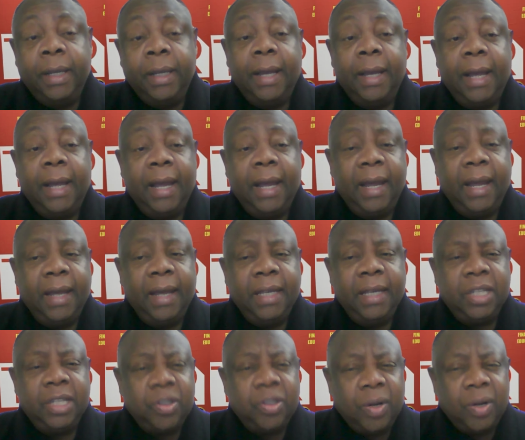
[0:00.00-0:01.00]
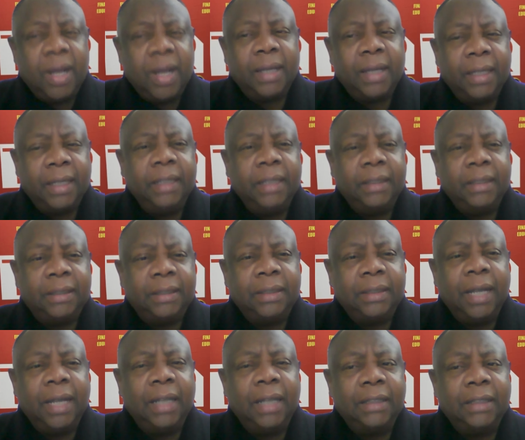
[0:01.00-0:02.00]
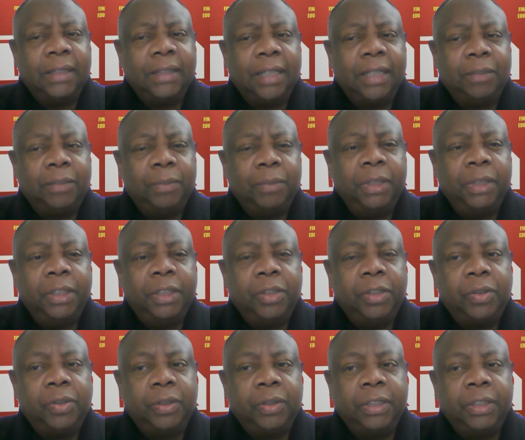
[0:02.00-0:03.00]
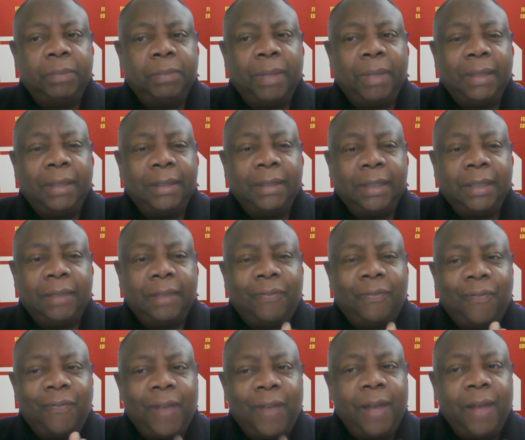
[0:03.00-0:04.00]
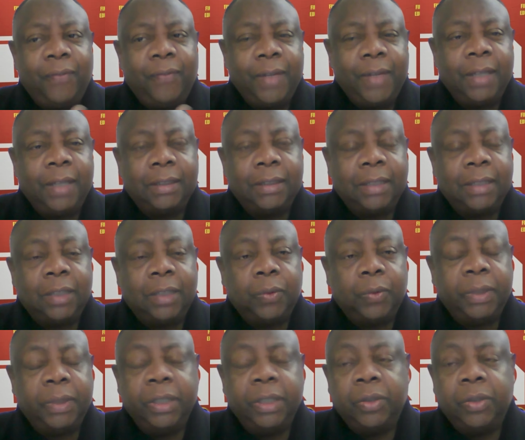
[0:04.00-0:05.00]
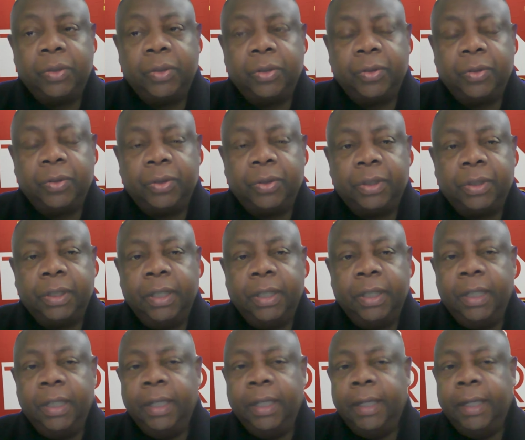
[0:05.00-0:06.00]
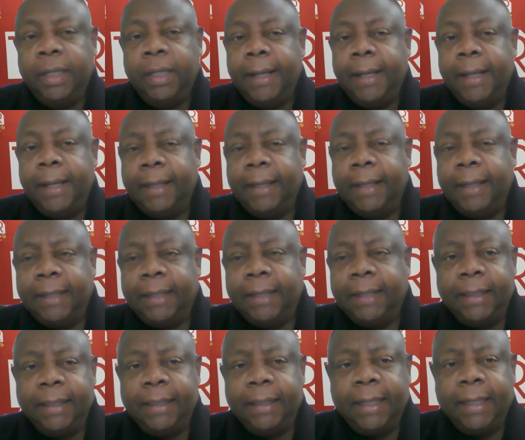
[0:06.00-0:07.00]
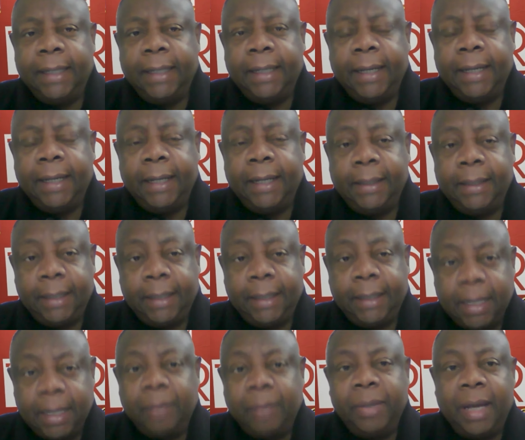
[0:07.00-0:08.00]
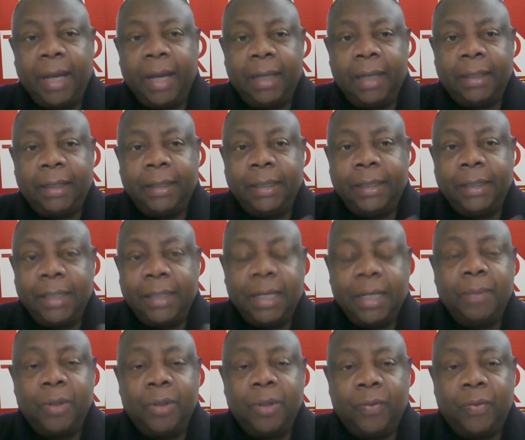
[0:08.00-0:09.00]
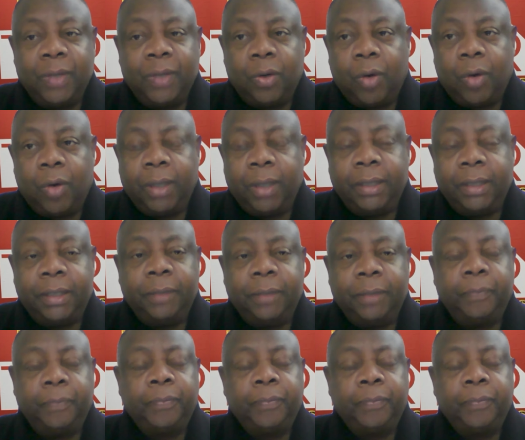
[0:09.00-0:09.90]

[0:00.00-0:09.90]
he's not against youngsters being introduced, but he said 5 youngsters were introduced. And then Nabi agreed in terms of the quality.